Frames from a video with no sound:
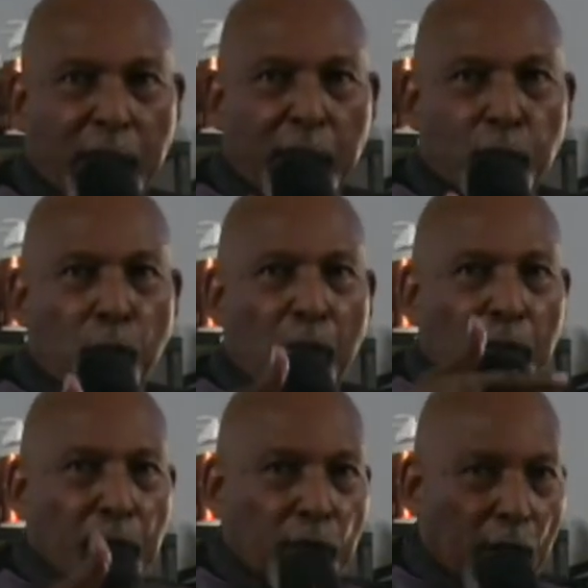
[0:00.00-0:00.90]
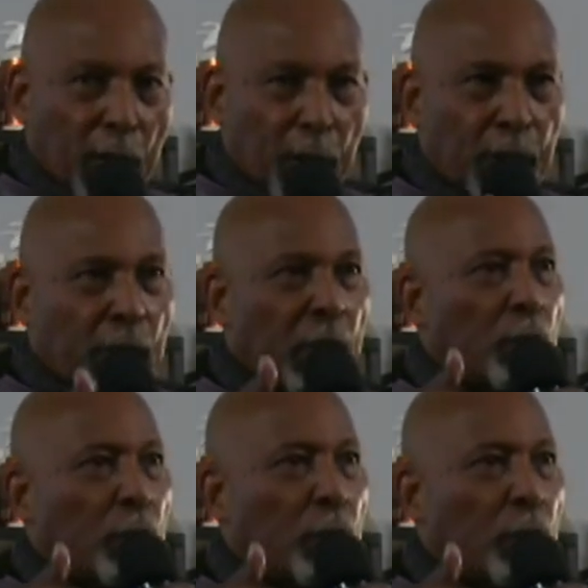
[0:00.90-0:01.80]
to our environment.
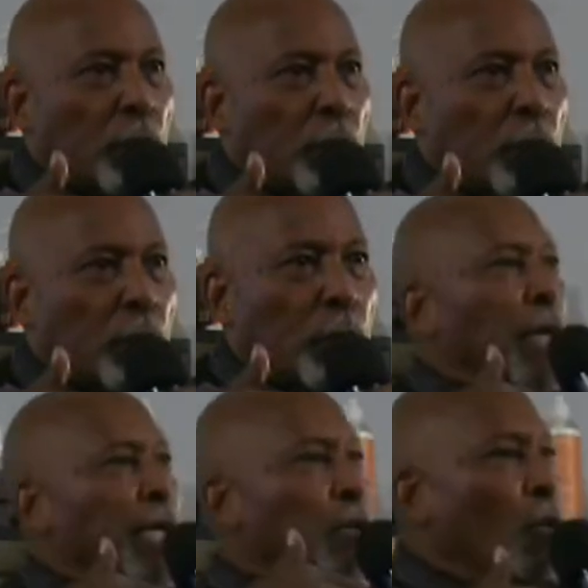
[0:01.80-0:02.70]
We had to recreate new